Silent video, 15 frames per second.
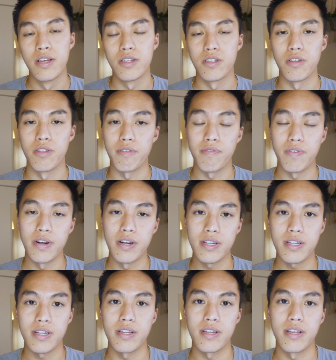So the
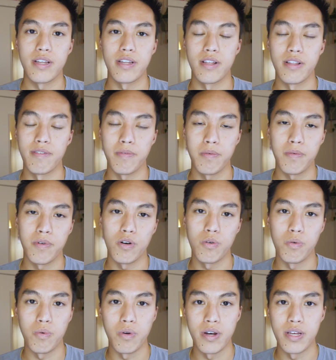first
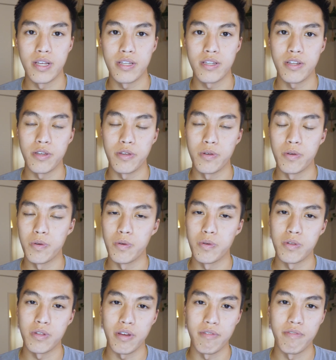deliverable was to
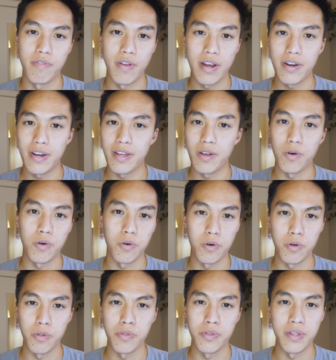use a very
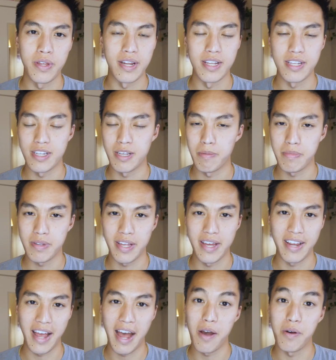old, it seems
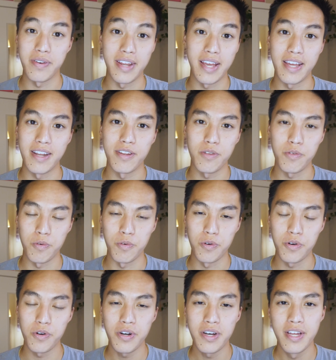like outdated
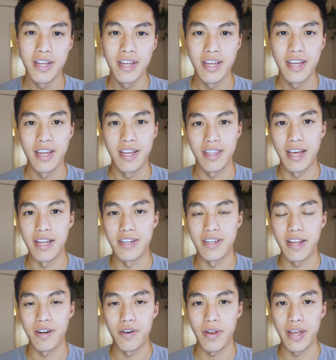tool that
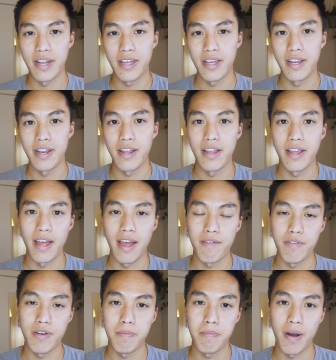generated
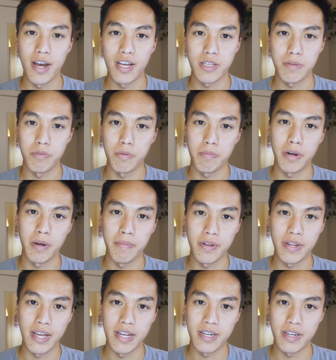every possible
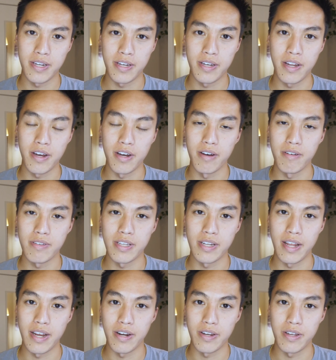permutation of
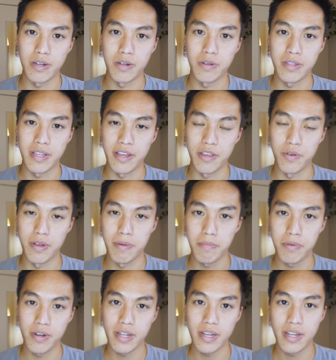scenarios that you
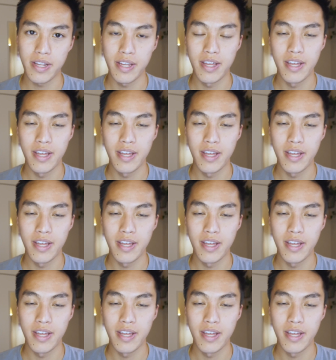input